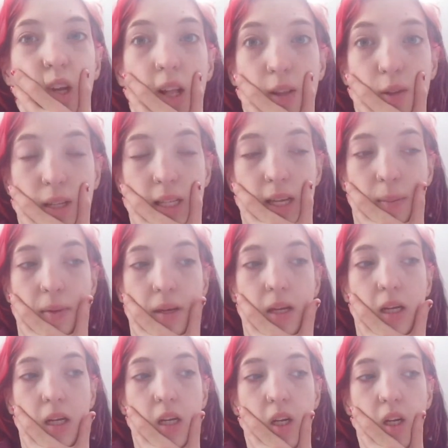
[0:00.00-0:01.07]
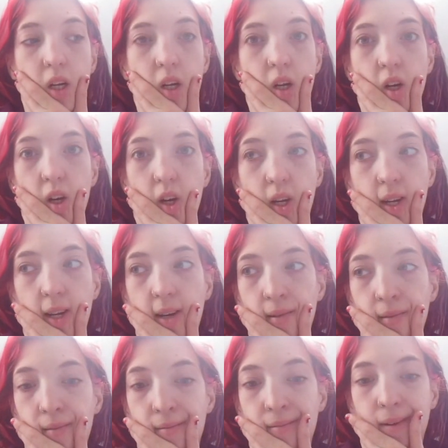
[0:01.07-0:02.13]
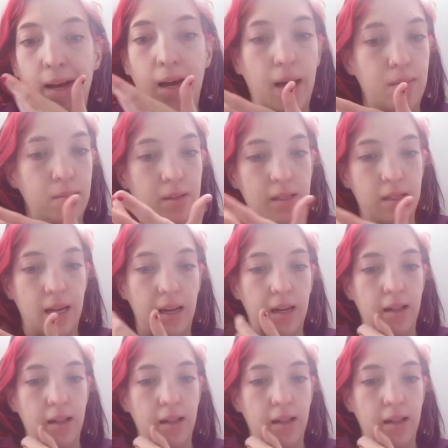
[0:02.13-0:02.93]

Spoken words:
that's what's happening right now. I'm just kinda